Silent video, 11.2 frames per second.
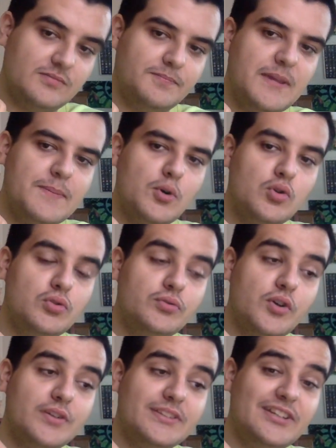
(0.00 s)
People who
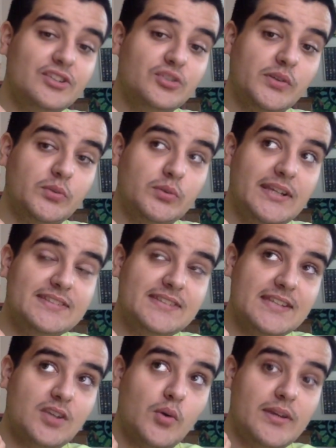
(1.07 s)
know Nintendo Switch release
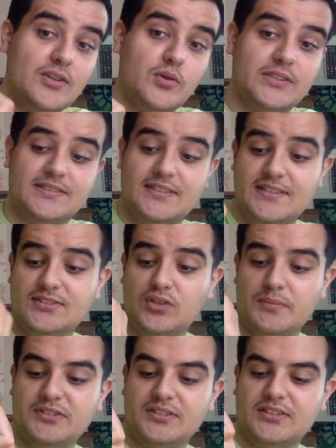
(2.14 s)
dates already know what this is, so
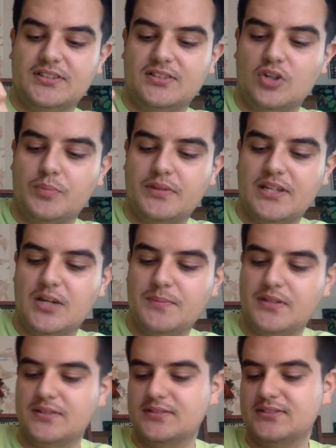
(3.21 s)
I'm just gonna open it up
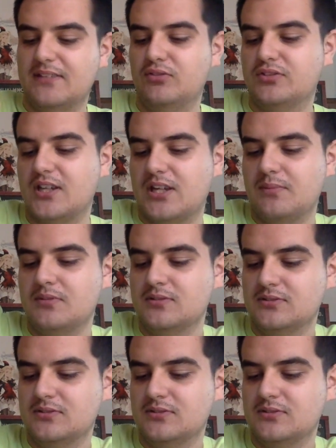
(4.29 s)
and save you time.